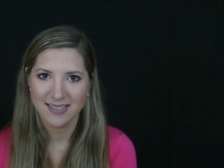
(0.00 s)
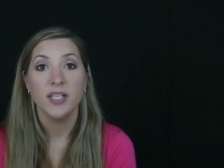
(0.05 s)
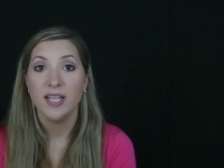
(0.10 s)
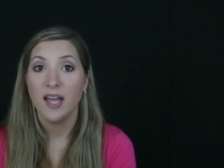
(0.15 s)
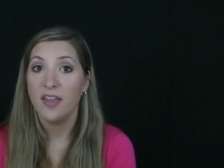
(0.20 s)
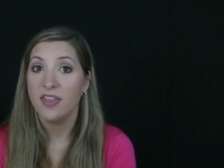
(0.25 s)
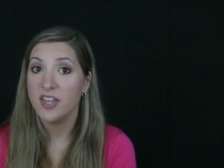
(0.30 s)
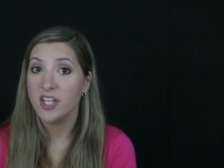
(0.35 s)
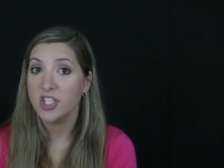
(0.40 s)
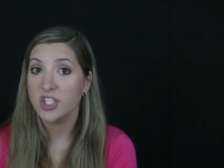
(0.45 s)

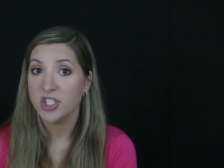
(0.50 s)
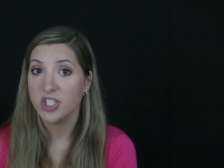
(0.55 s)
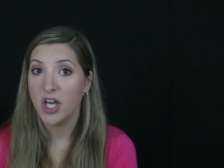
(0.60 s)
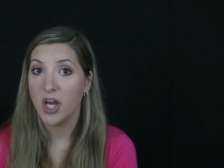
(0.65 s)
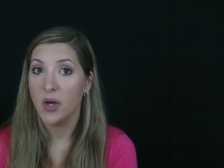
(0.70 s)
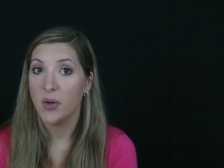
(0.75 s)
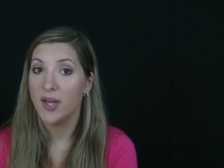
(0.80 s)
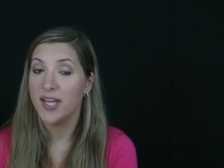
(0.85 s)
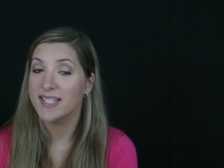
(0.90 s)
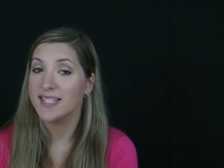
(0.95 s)
Now this
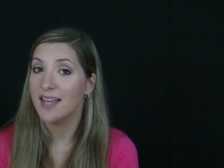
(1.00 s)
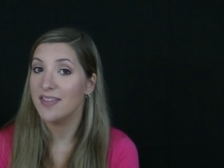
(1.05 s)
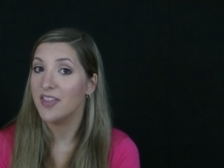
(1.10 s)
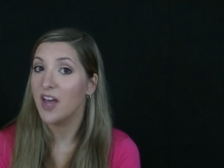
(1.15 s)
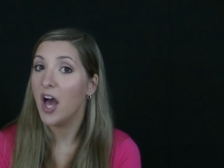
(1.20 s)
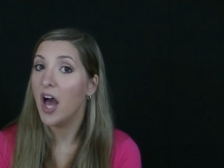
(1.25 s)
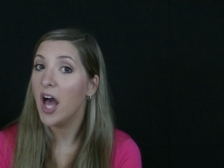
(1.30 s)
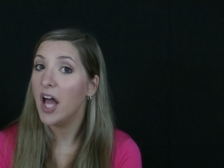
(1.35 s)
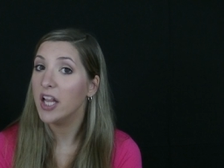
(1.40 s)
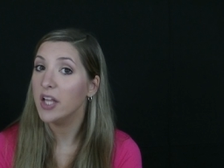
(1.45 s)
show is at the
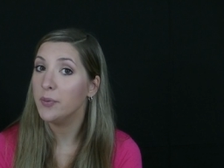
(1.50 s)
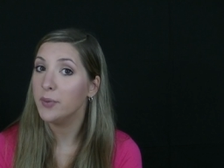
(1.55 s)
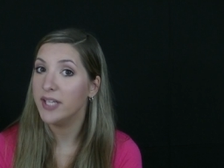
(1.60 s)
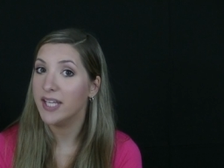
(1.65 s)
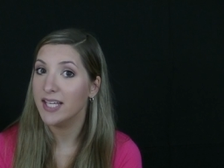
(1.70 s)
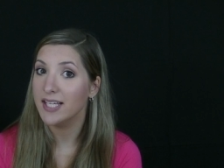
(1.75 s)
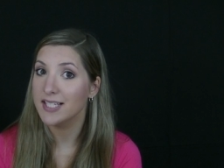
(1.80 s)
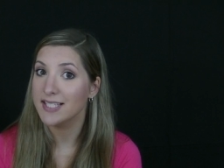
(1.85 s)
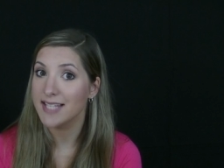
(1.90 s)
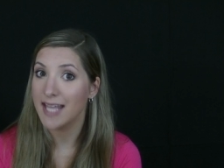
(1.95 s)
Hollywood
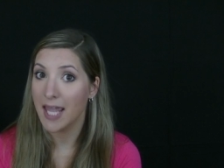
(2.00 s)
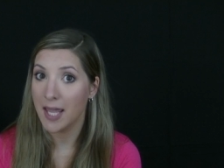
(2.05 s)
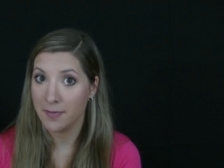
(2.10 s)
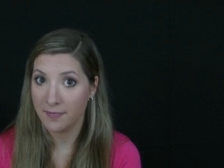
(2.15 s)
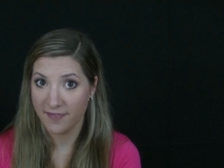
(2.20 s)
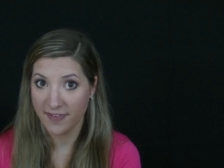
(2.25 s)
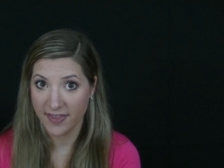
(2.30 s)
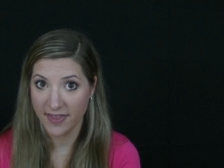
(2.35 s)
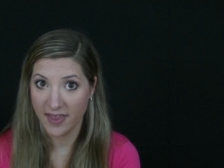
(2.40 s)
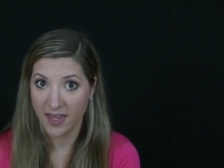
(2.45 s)
Hills
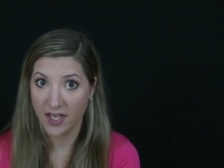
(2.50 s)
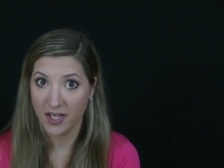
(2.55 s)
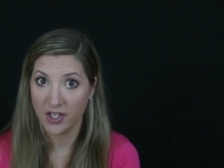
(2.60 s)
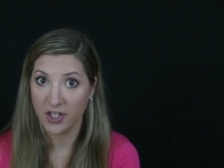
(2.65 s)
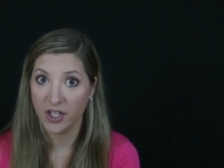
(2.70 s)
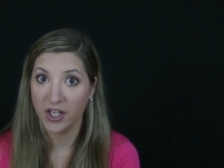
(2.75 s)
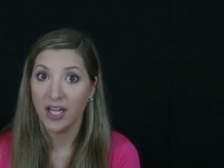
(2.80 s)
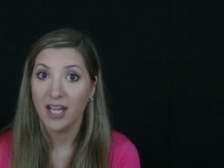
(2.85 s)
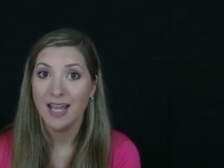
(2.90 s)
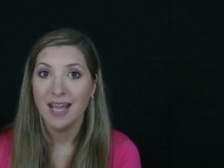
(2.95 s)

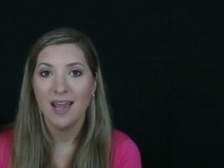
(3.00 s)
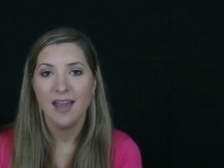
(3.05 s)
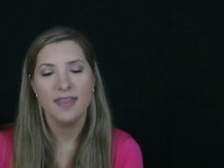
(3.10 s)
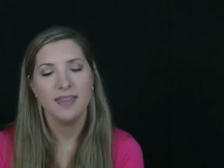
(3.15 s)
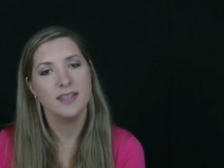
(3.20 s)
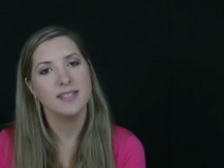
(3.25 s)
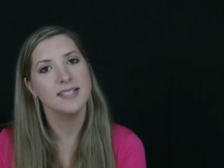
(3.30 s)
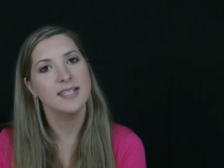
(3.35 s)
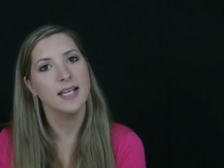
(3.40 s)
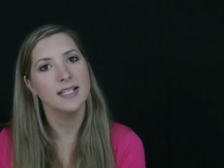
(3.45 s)
Amphitheater in
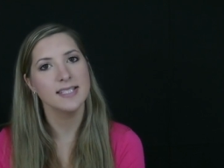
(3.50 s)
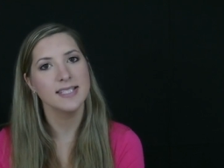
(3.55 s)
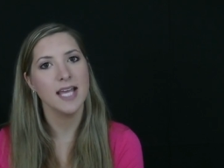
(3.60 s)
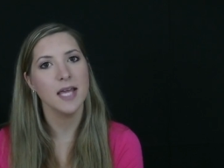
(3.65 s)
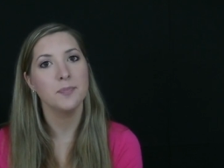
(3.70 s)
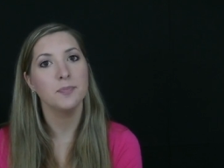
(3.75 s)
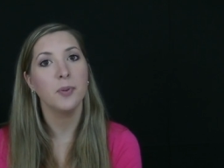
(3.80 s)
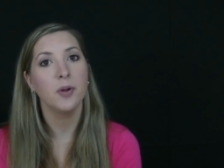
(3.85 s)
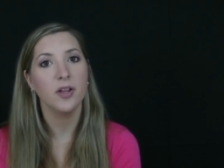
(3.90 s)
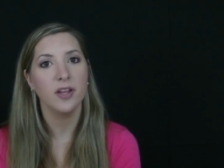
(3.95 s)
the
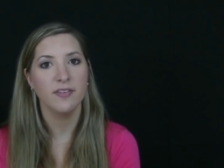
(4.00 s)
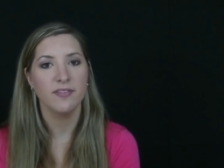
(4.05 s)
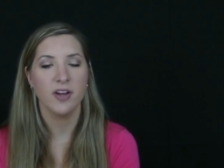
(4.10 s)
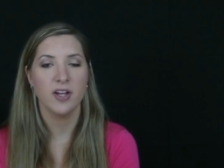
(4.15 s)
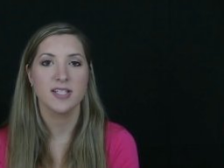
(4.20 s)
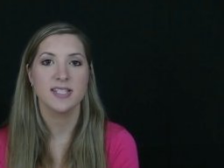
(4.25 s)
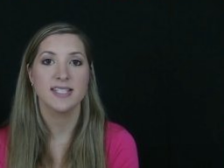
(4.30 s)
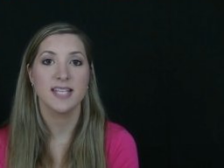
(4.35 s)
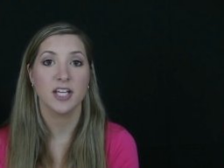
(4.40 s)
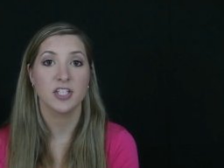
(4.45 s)
Sunset
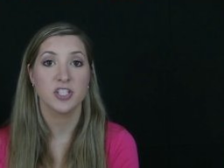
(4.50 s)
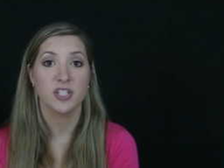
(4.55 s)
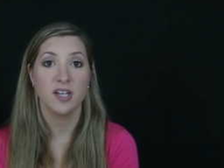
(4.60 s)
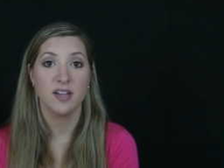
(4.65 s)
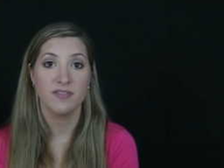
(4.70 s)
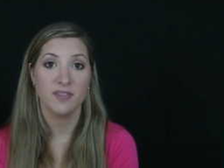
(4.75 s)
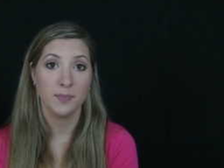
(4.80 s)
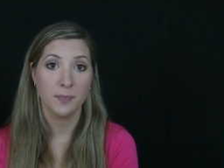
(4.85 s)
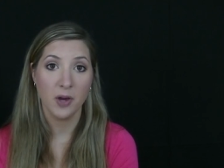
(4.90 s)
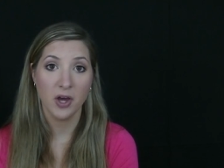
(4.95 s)
Boulevard section
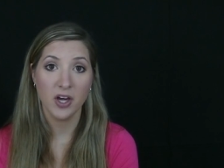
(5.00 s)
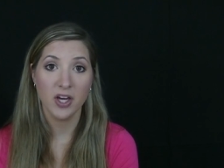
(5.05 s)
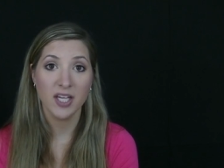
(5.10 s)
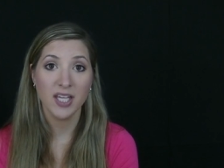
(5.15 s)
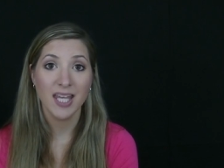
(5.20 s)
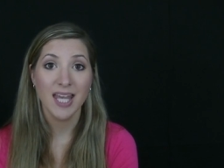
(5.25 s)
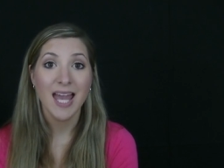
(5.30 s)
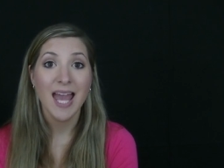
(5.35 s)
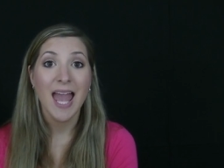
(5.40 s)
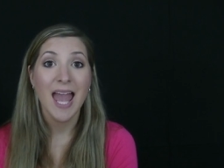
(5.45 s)
of the
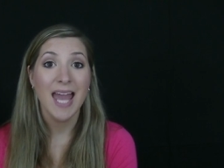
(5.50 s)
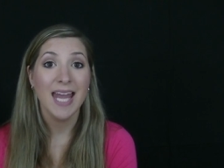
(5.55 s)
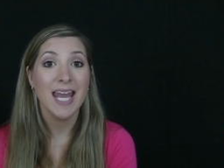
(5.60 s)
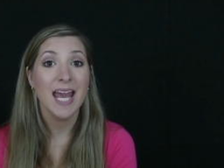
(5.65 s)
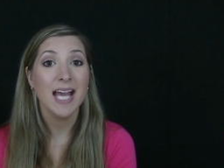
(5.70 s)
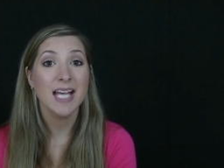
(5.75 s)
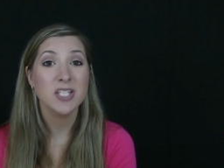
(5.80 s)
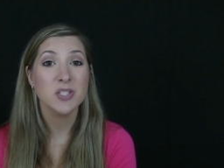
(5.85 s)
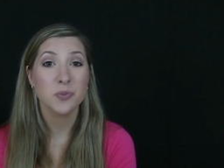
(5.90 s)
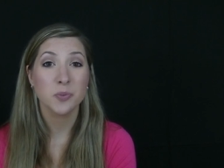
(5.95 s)
park and
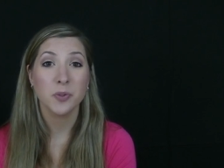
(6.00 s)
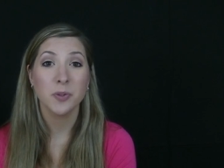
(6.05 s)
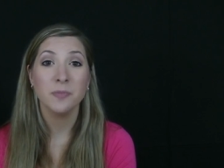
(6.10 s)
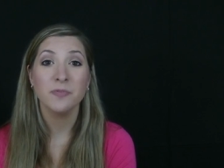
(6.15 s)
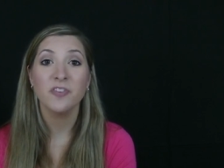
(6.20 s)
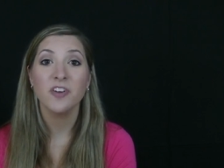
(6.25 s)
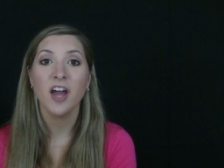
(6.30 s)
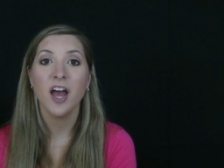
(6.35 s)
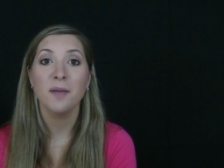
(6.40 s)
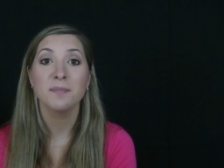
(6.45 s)
has room
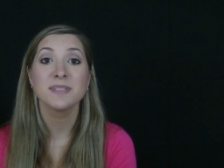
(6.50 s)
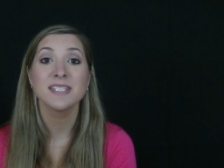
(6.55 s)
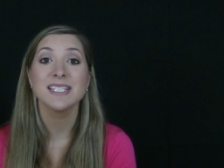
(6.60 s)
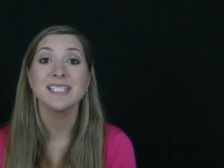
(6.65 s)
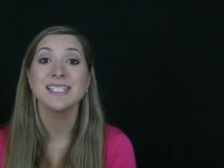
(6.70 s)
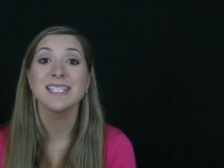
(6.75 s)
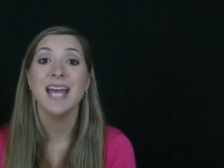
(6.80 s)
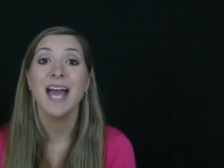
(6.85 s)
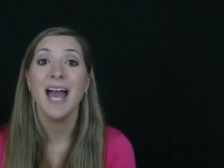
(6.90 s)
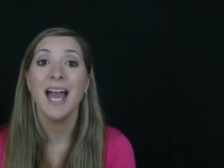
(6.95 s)
for up to
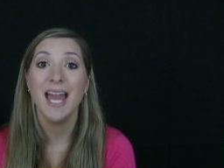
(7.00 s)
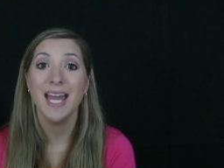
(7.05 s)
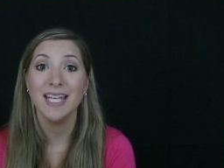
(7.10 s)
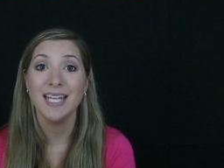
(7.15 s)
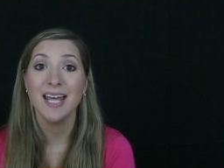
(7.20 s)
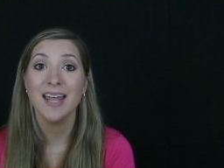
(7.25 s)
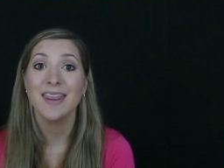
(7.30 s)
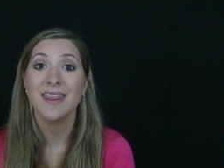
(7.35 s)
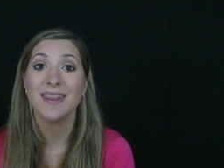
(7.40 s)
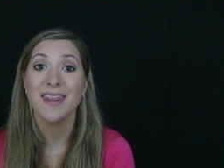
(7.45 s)

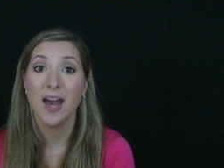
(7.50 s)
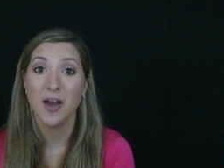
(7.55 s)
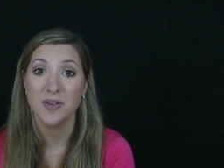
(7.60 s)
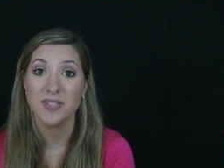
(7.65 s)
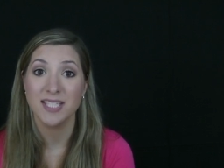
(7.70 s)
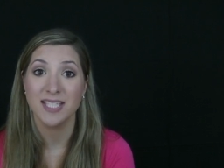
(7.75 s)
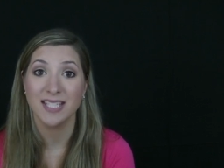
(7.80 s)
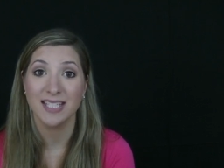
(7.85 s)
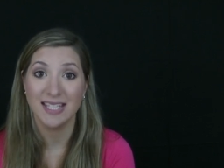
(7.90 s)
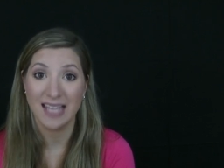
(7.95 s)

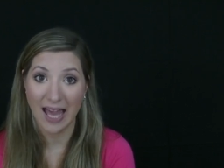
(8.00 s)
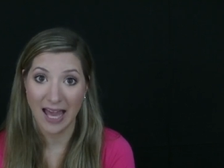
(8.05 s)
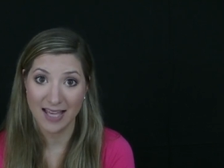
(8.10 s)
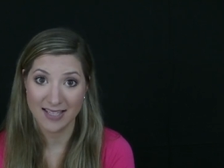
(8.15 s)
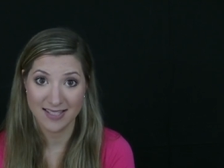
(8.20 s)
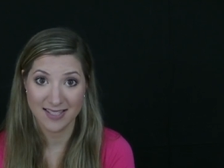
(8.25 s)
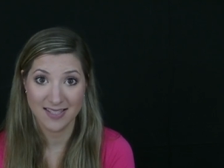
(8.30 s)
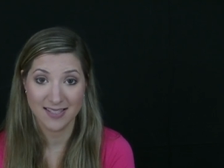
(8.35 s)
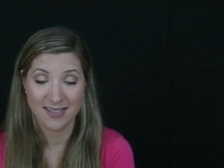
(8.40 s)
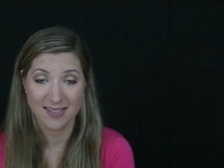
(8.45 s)
10,000
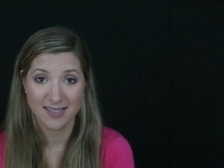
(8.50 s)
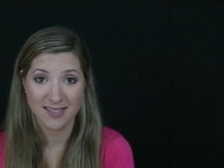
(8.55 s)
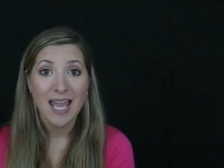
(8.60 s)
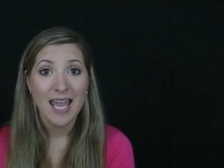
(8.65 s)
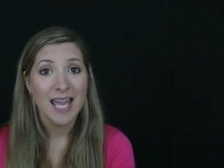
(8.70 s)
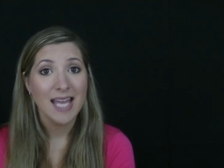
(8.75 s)
guests.